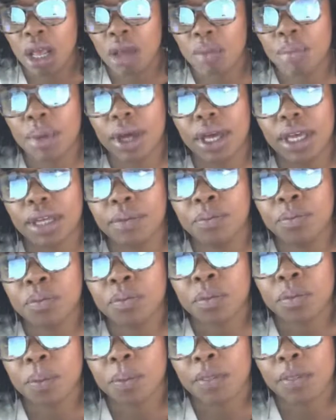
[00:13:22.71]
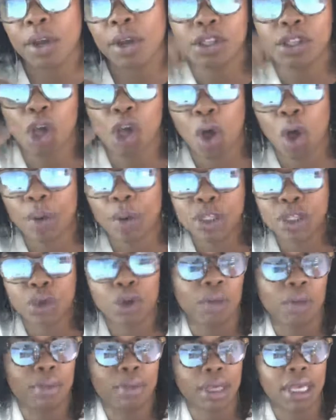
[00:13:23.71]
But there's always going
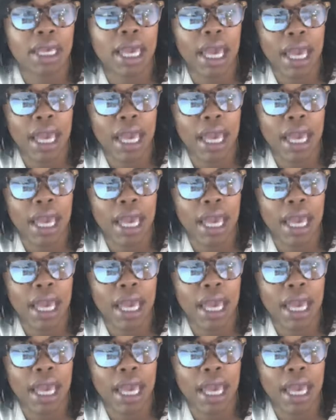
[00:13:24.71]
to be